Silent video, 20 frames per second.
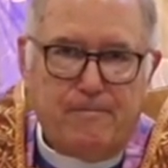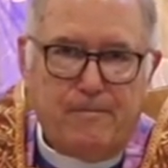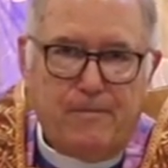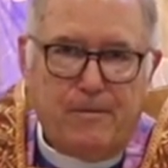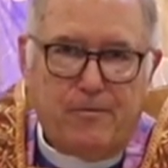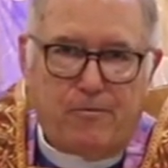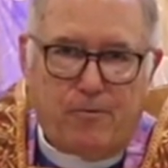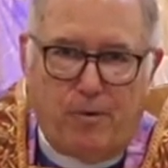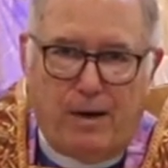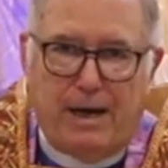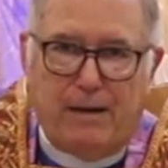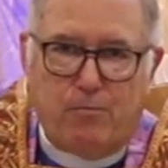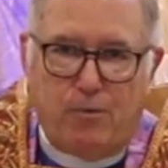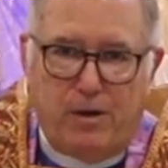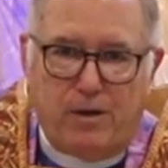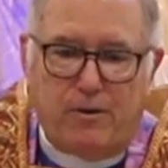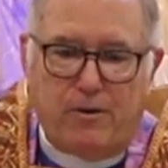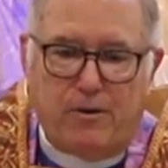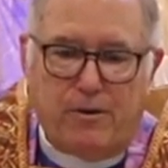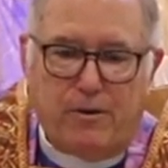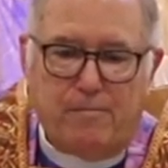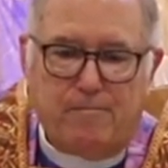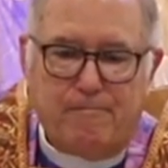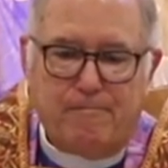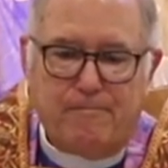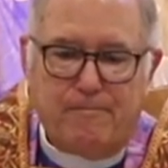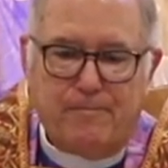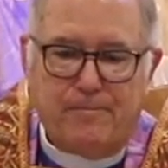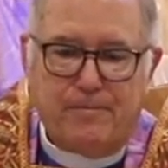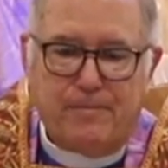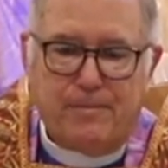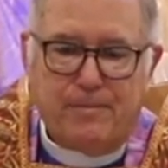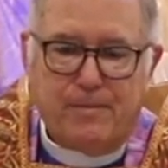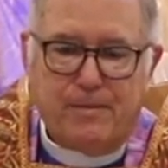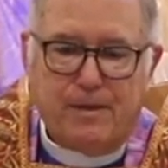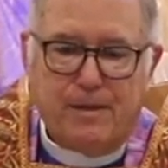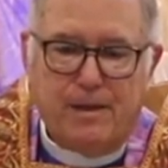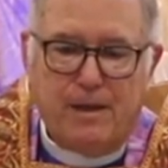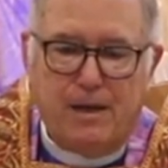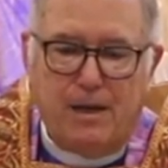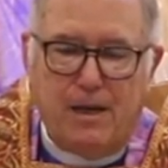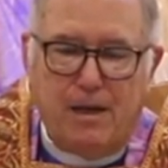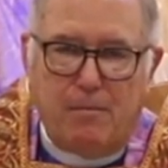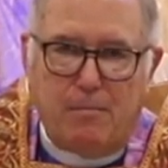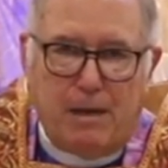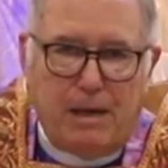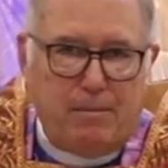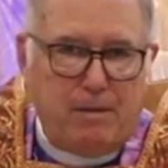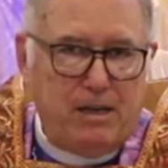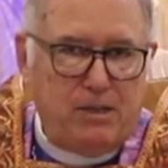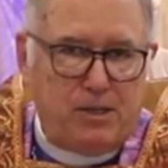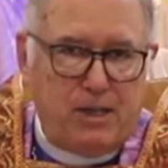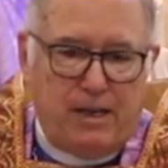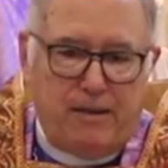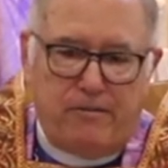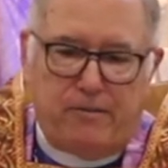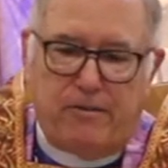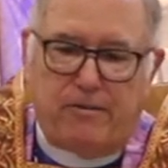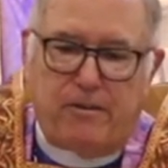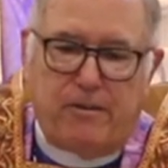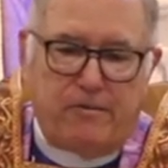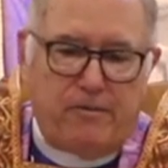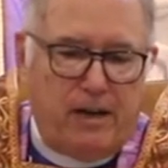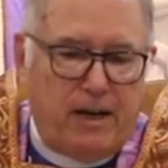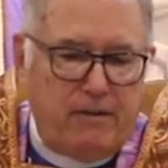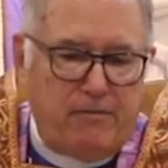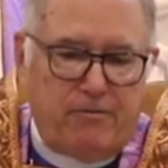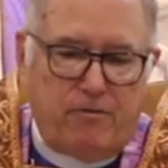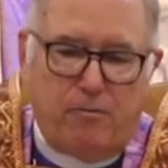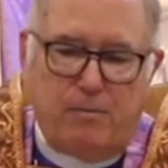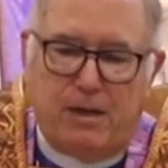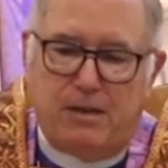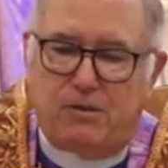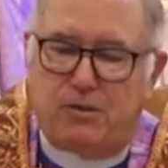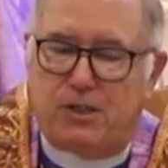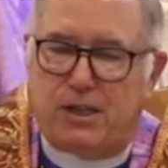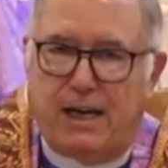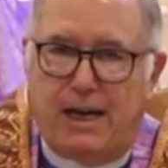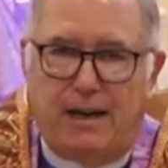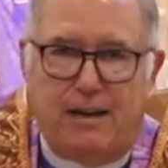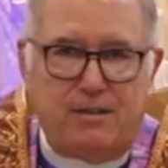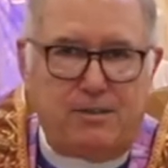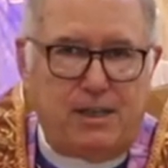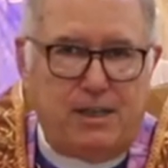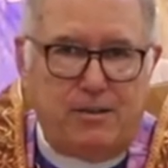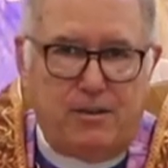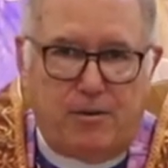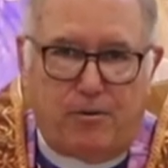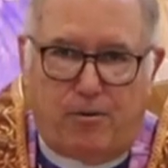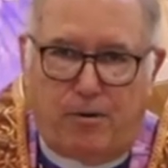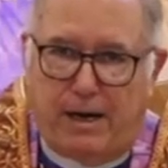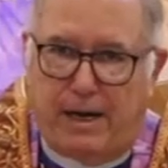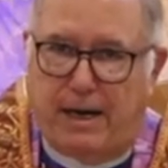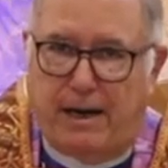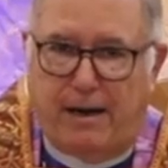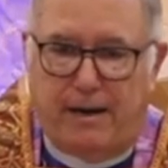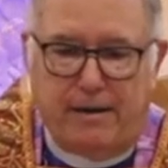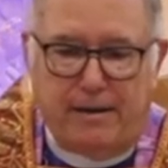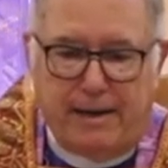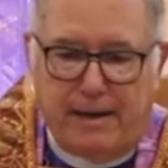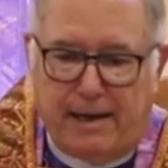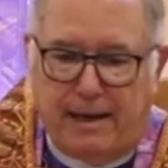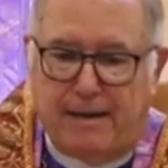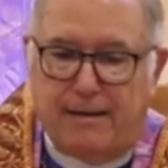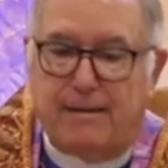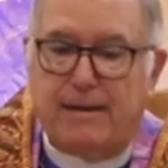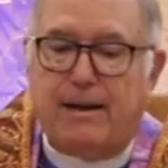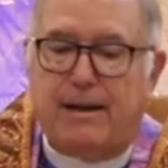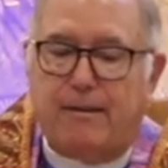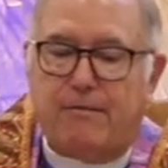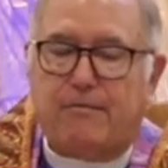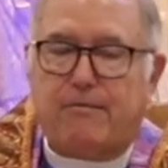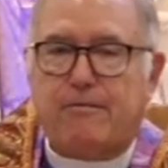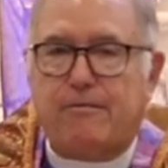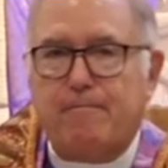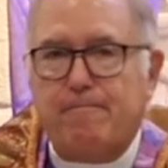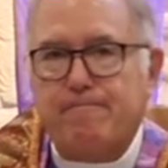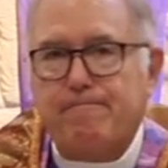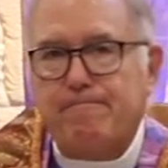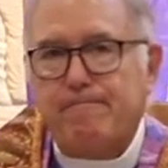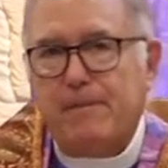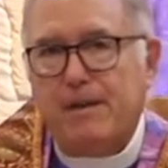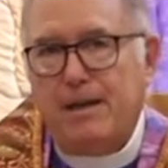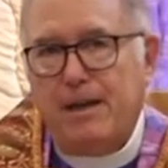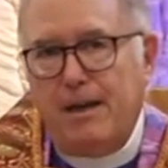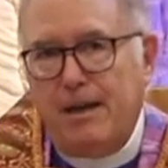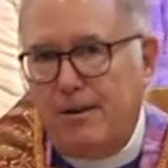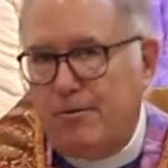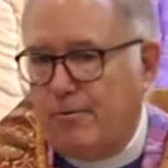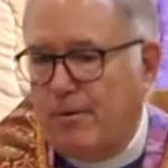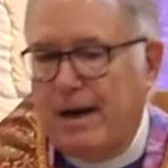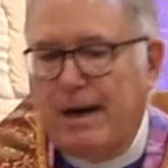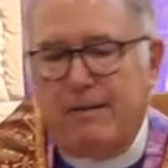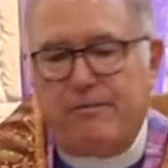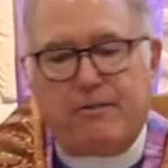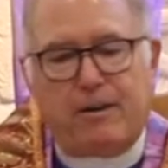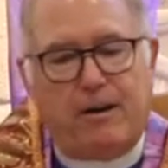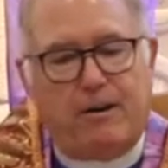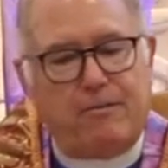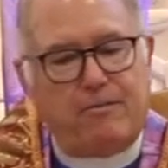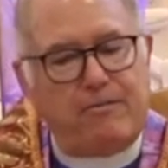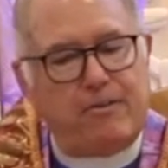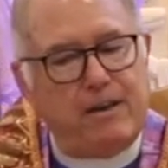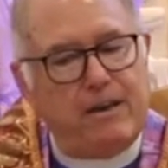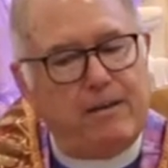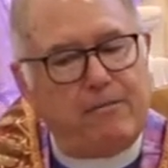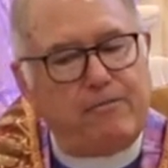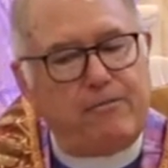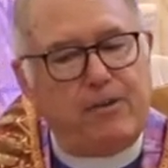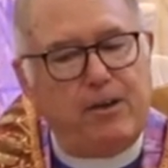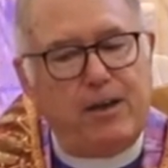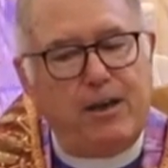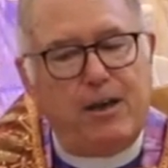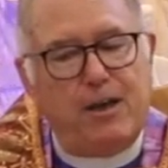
So I wonder maybe Jesus is not so much challenging the crowd and us to ask ourselves,